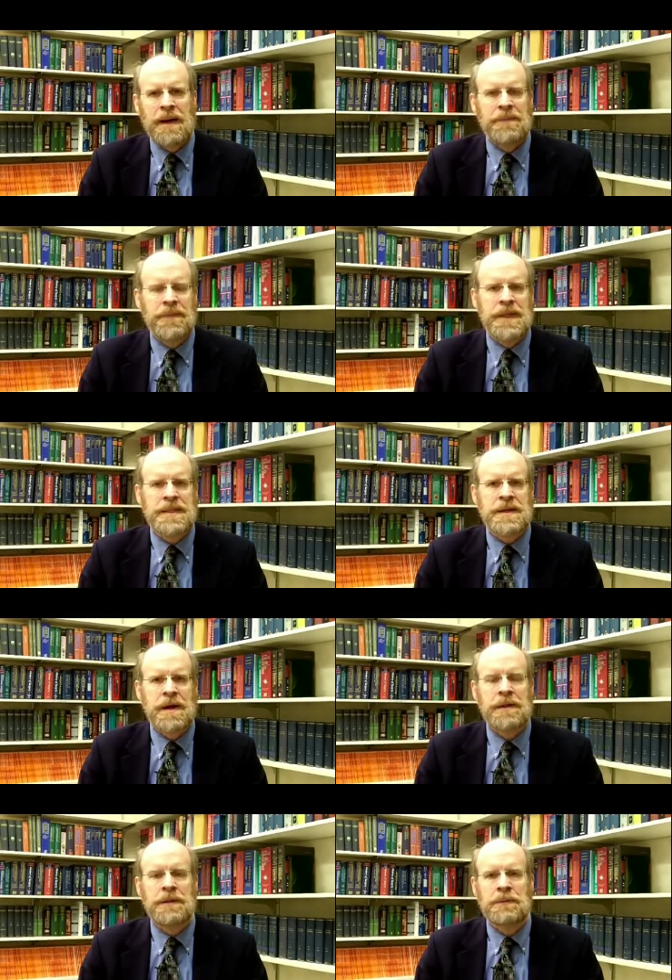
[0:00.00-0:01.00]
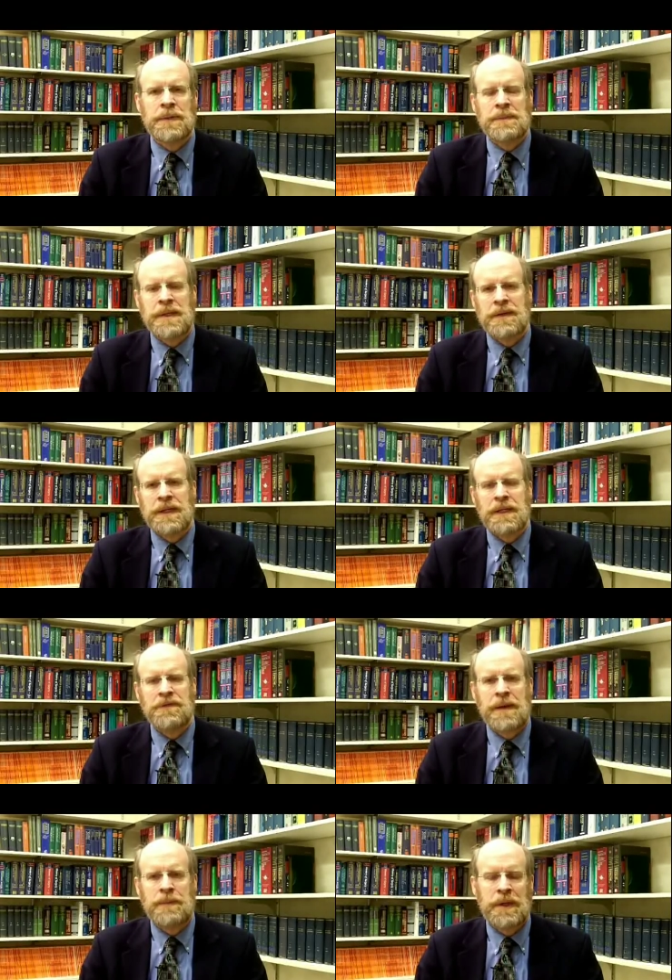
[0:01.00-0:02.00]
This article will be appearing in the
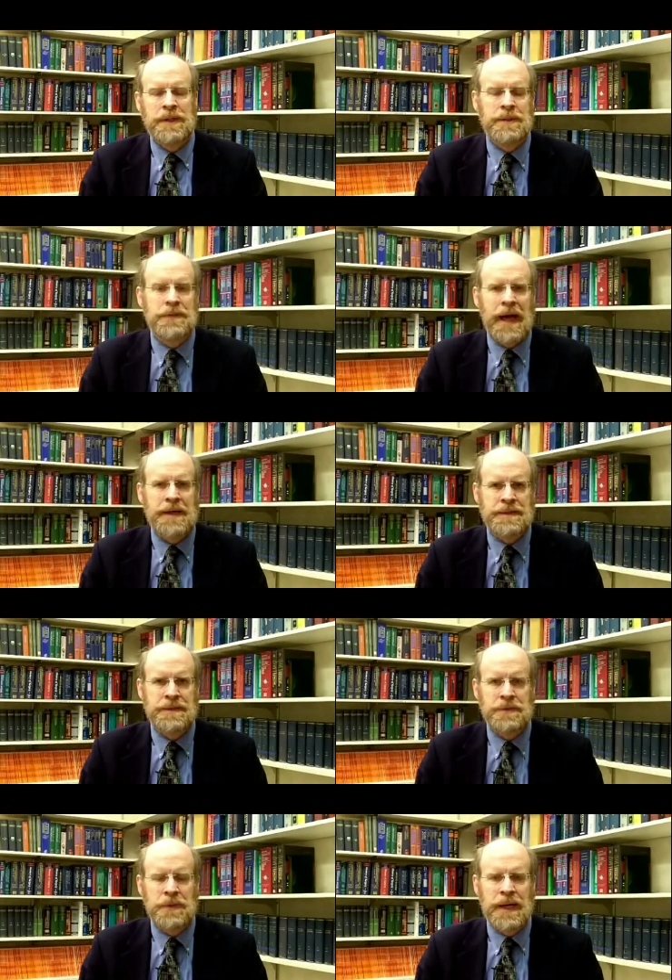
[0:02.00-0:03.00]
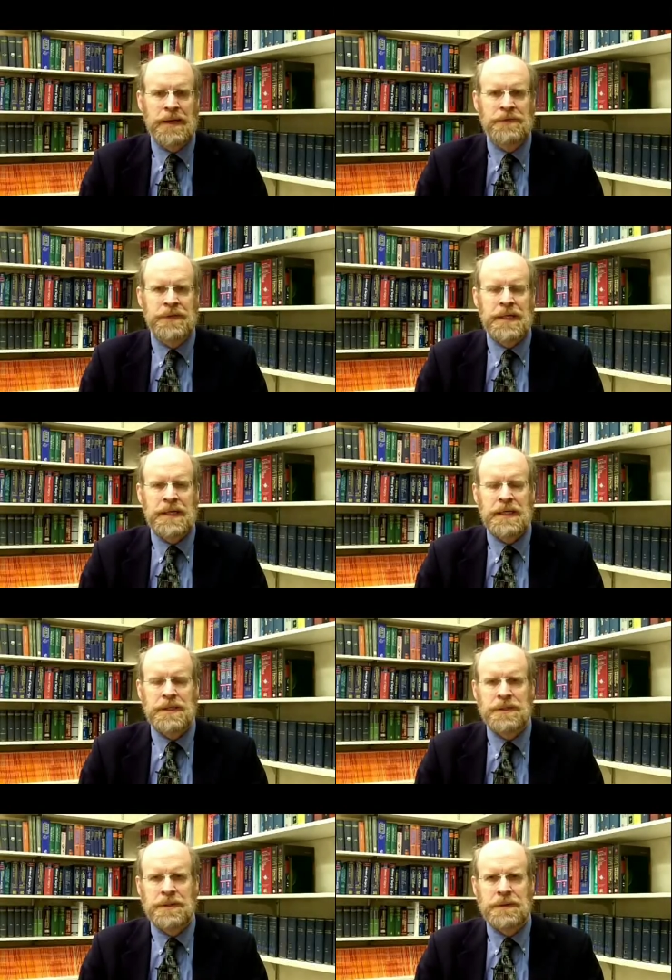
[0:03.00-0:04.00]
February 2012
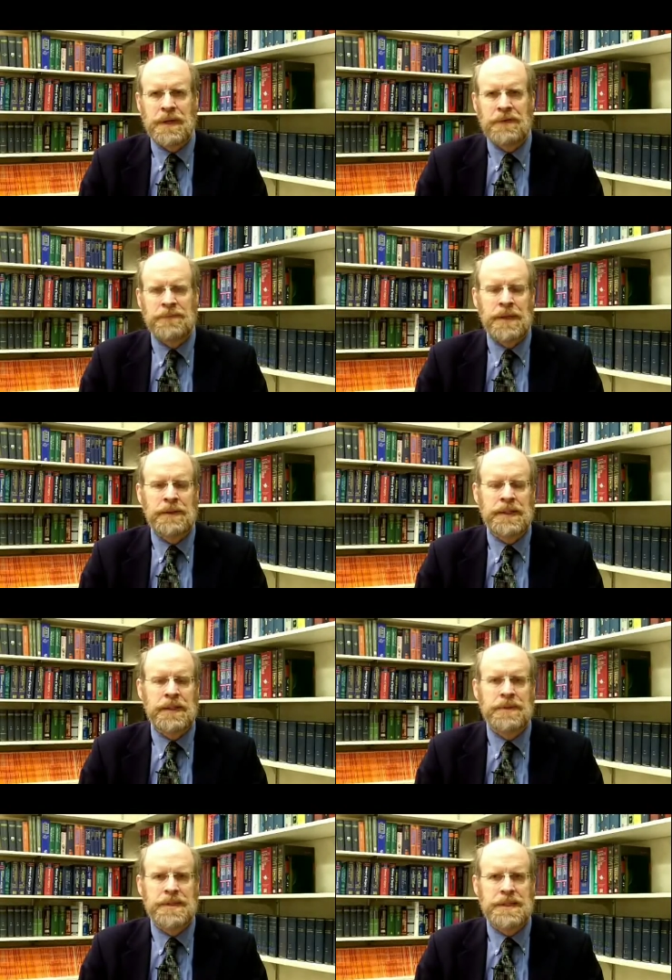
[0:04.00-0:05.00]
issue of Mayo Clinic